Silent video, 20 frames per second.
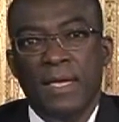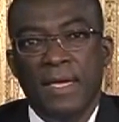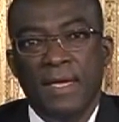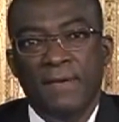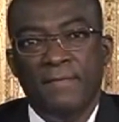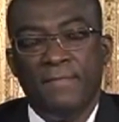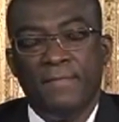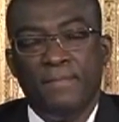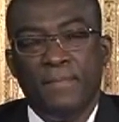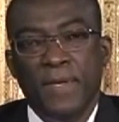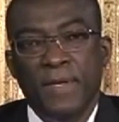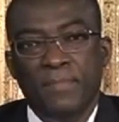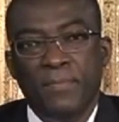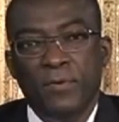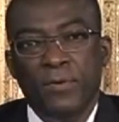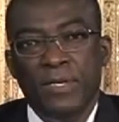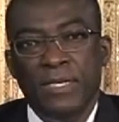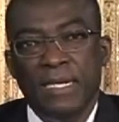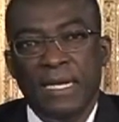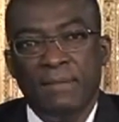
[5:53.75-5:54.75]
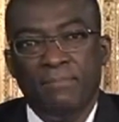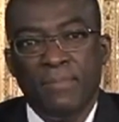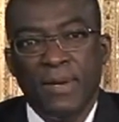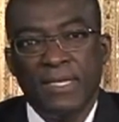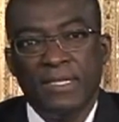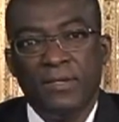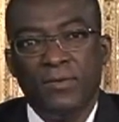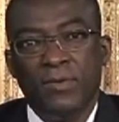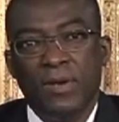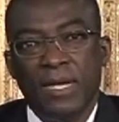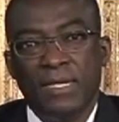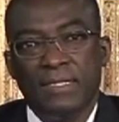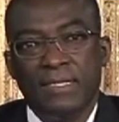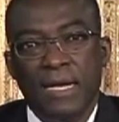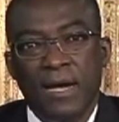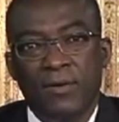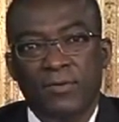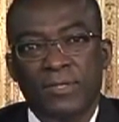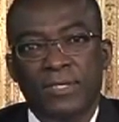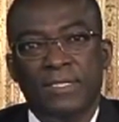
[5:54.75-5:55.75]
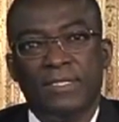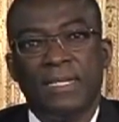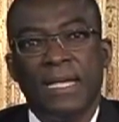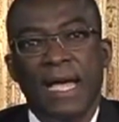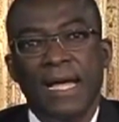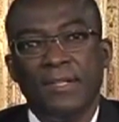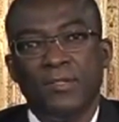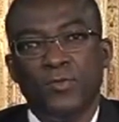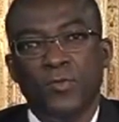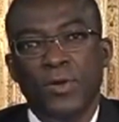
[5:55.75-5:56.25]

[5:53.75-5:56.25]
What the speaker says: if people in a particular town decide